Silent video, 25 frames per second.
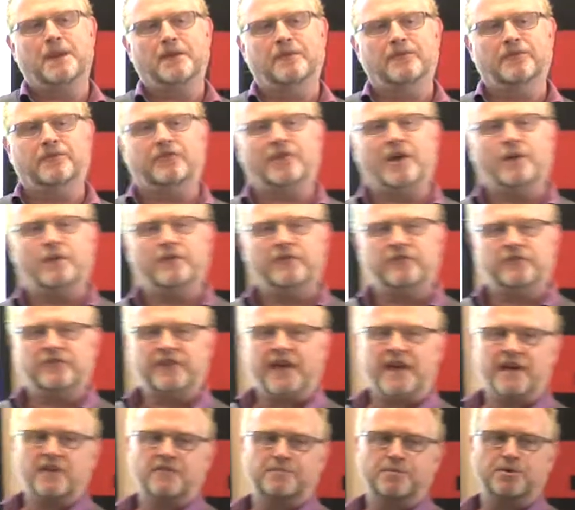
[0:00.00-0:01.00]
So
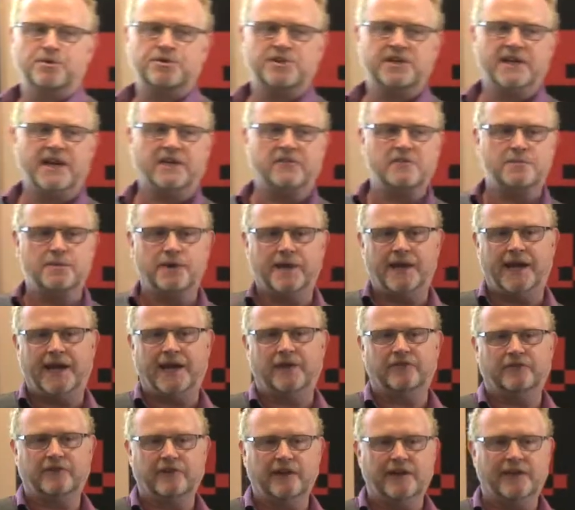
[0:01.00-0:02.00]
instead of pushing everybody
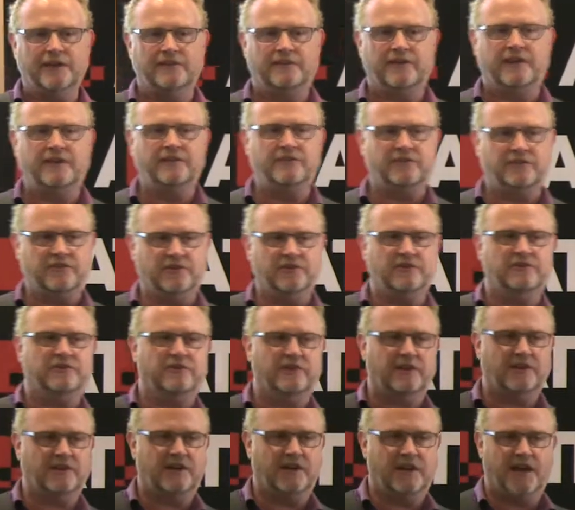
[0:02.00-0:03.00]
out to LinkedIn
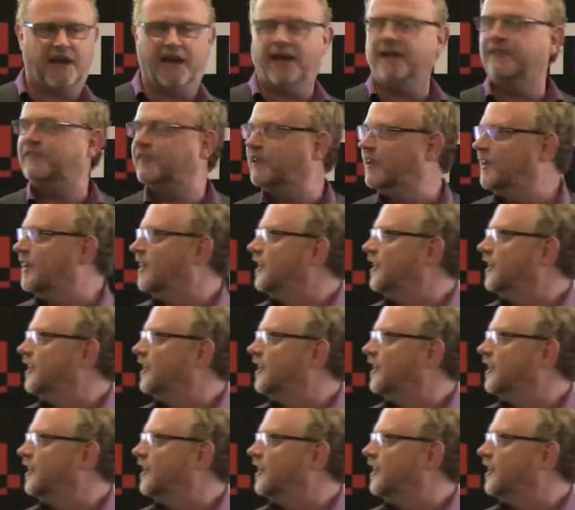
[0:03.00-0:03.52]
to connect,